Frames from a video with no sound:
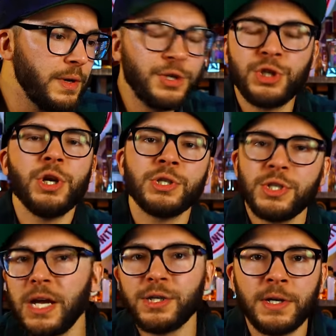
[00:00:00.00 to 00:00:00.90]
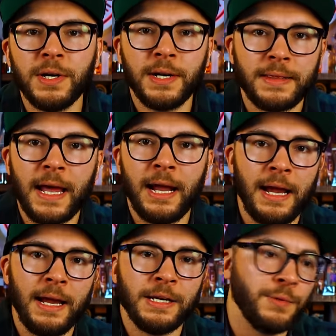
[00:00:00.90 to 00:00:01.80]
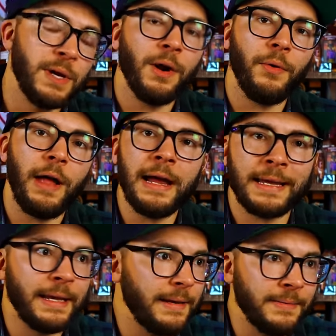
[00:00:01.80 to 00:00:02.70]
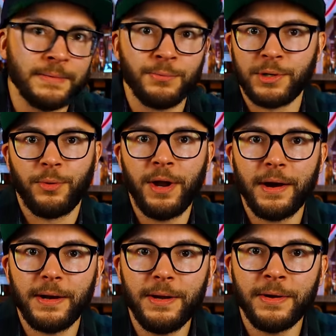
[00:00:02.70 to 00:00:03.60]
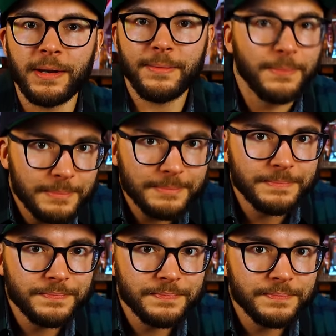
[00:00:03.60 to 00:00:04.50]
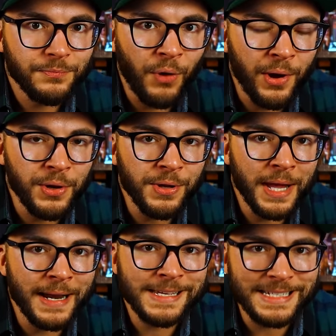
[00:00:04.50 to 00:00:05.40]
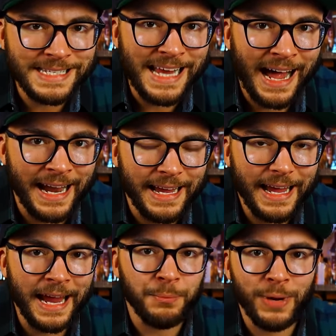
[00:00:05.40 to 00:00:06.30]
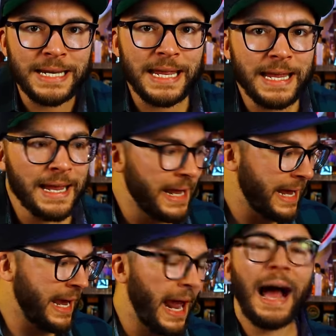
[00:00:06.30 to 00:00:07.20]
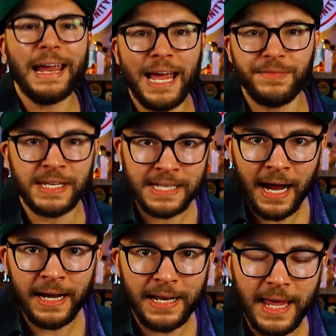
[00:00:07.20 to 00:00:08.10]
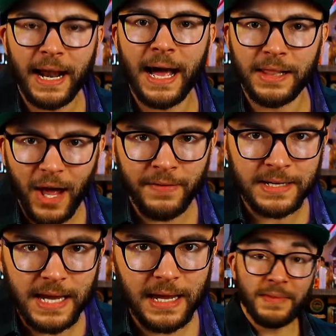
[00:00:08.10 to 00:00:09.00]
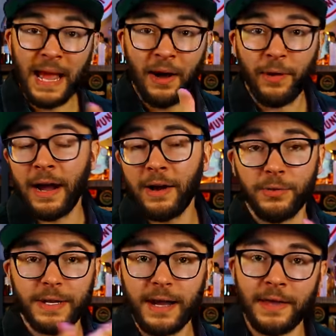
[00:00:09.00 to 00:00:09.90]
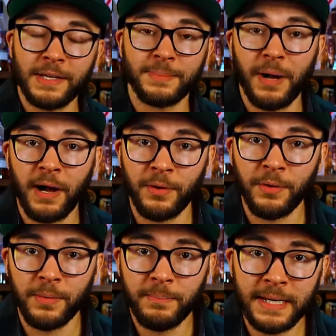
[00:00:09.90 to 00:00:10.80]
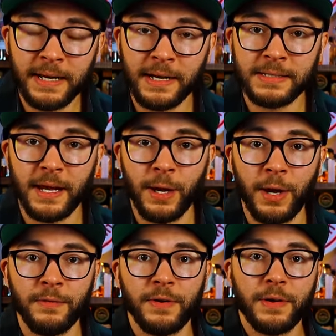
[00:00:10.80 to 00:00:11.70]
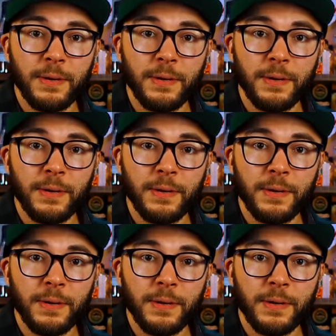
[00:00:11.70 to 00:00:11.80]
it just doesn't taste good at that age and we don't like it. And so we're not gonna do it. Why don't you let us decide? and we did, and I have decided that I love it. Now, I only got this bottle because of